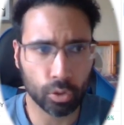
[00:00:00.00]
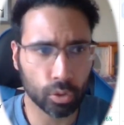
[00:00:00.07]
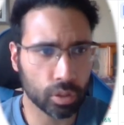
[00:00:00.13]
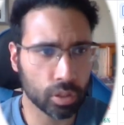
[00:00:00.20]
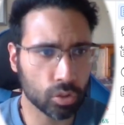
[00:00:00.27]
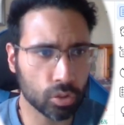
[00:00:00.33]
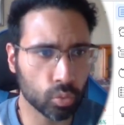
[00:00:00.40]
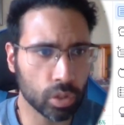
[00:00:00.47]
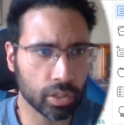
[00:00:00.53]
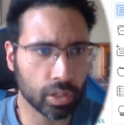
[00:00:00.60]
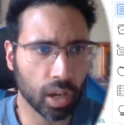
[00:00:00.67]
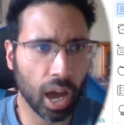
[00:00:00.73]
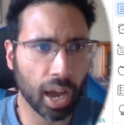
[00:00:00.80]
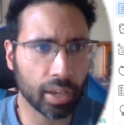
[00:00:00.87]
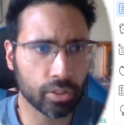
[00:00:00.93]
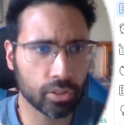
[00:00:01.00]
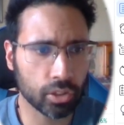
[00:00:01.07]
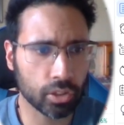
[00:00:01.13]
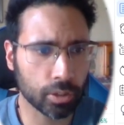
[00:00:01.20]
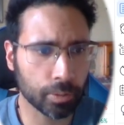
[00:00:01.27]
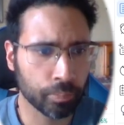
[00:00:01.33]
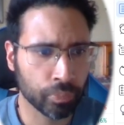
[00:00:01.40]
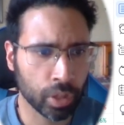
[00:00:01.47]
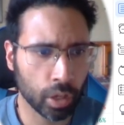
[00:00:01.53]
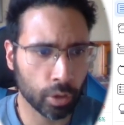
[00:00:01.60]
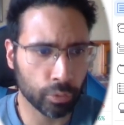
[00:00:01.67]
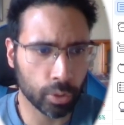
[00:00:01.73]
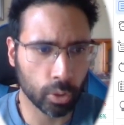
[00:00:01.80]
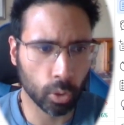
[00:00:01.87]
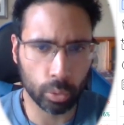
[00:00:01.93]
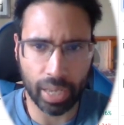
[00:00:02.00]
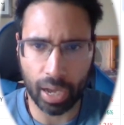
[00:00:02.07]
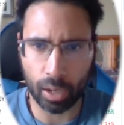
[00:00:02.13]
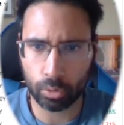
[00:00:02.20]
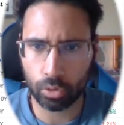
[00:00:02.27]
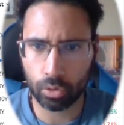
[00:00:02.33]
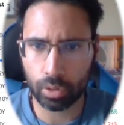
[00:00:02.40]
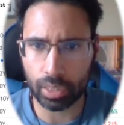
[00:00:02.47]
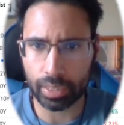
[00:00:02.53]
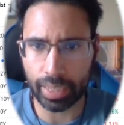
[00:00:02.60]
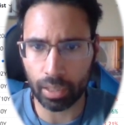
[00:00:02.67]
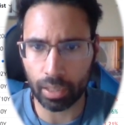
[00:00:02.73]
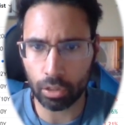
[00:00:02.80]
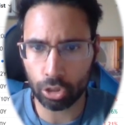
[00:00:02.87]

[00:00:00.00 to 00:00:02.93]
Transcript: these recent highs here. If you go down to the daily